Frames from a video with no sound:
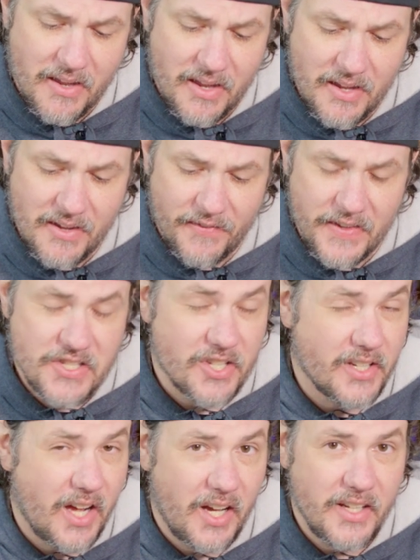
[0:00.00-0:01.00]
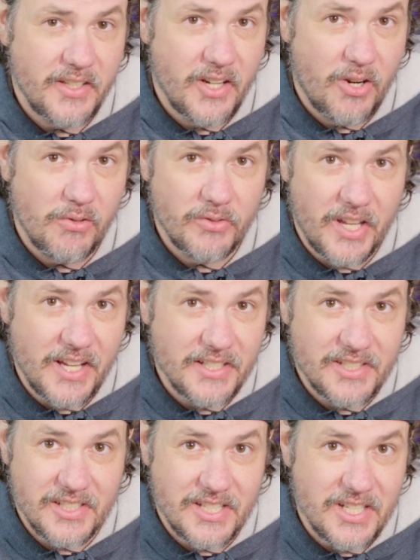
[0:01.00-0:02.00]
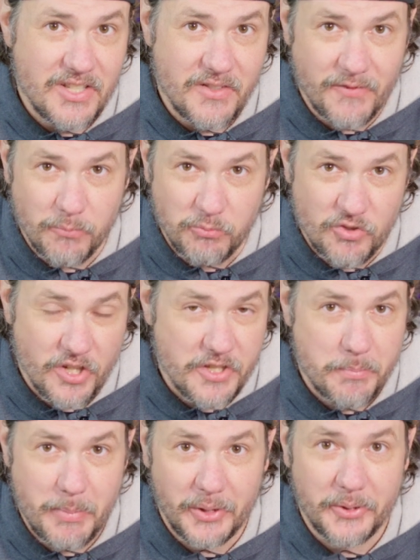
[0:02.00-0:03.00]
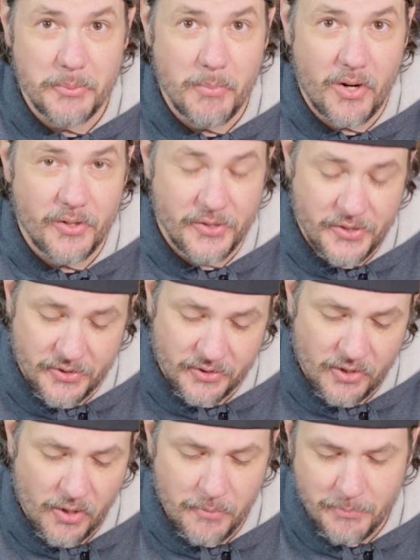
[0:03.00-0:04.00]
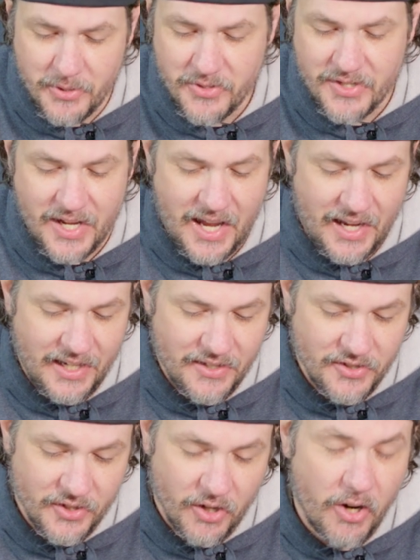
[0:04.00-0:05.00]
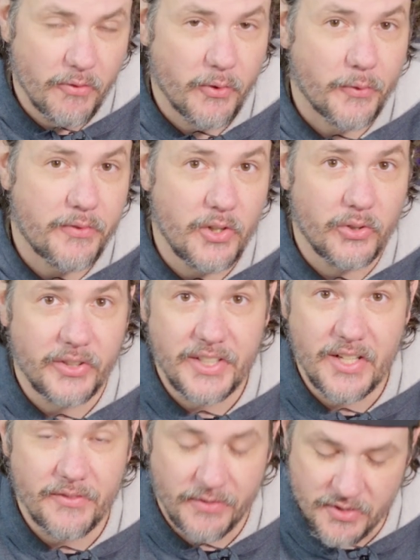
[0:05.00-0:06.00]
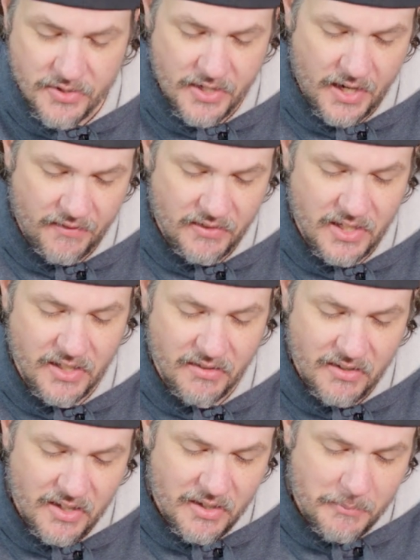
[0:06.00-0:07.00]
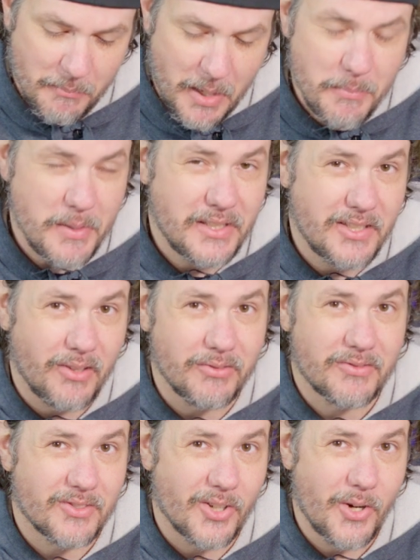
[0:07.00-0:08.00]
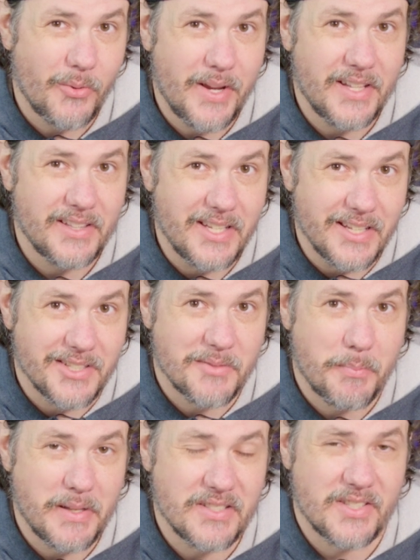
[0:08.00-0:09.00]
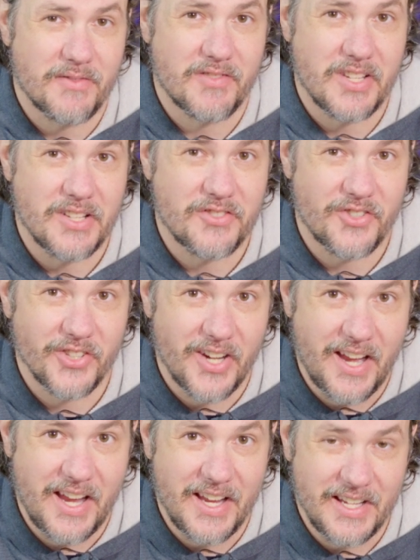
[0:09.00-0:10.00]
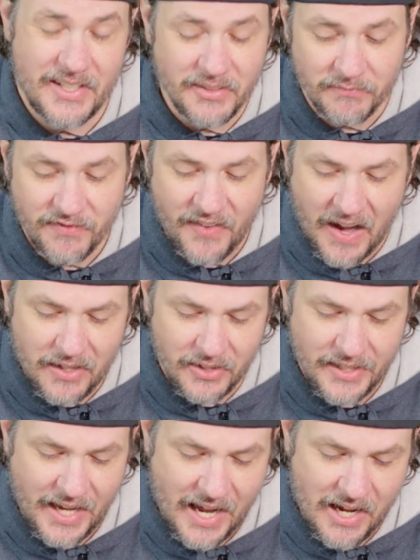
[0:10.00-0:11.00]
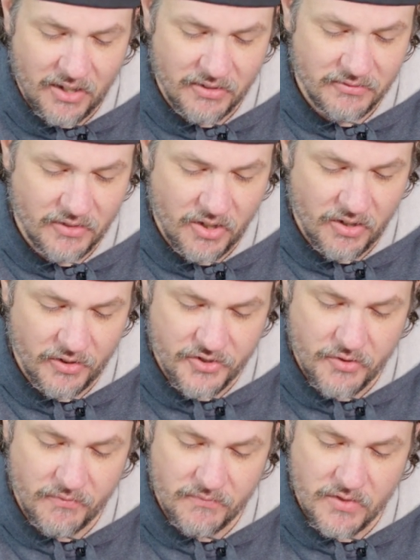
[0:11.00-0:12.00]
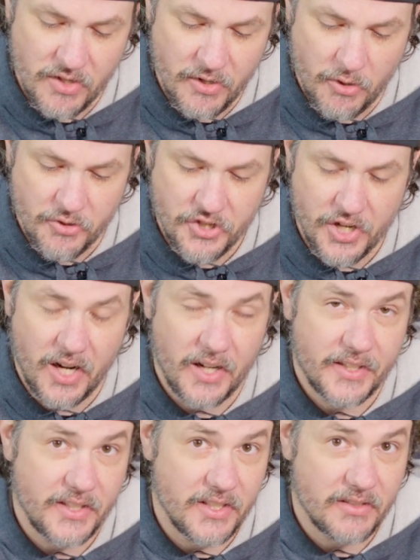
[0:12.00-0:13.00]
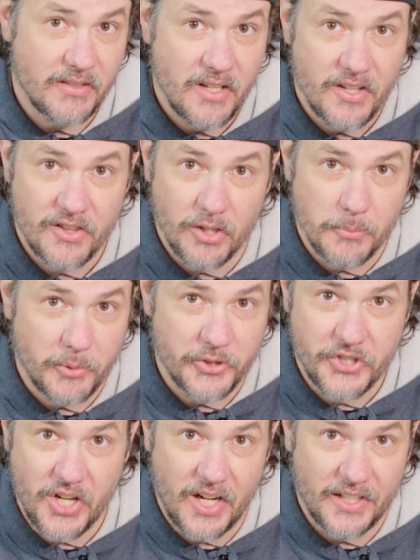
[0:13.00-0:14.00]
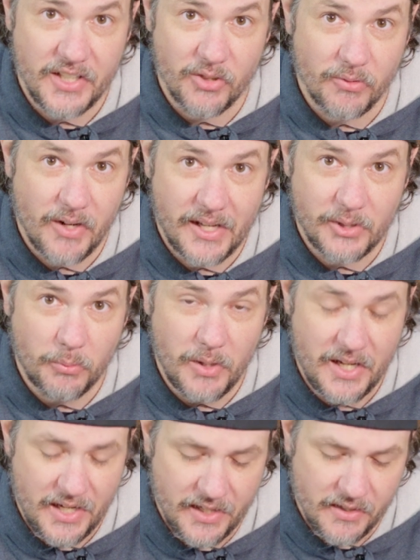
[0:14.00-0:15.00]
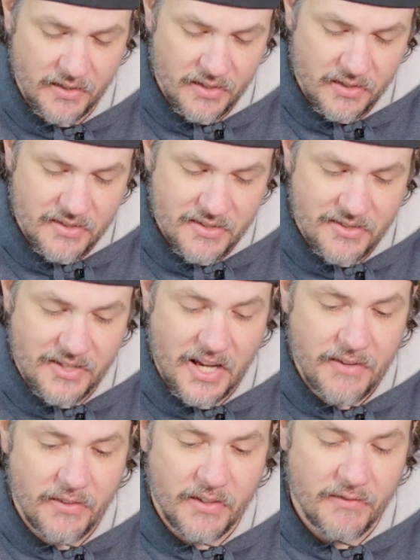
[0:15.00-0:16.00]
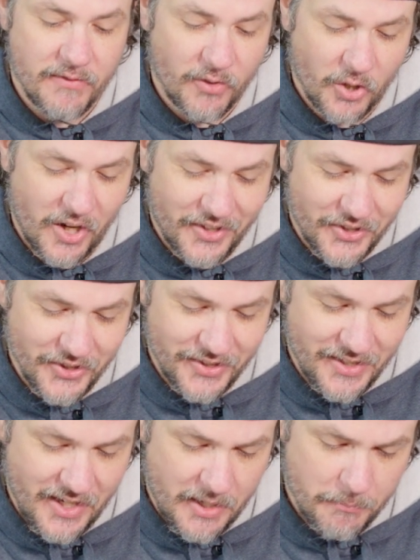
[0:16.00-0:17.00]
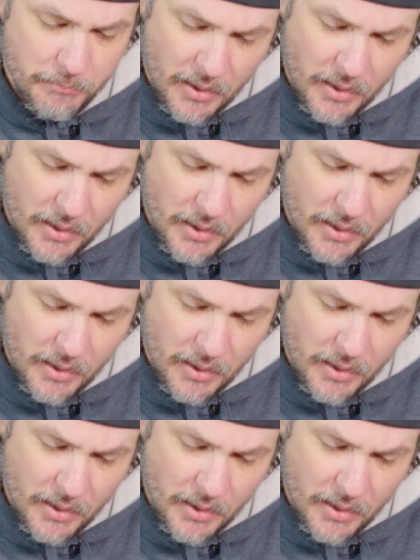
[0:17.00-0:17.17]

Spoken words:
If it's an unknown entity, you've just built a motor, you're throwing boost at it, you're overfueling it for safety, maybe don't throw in the expensive sensor and foul it out or, you know, shock it, thermal shock it right away. Save it for a good day.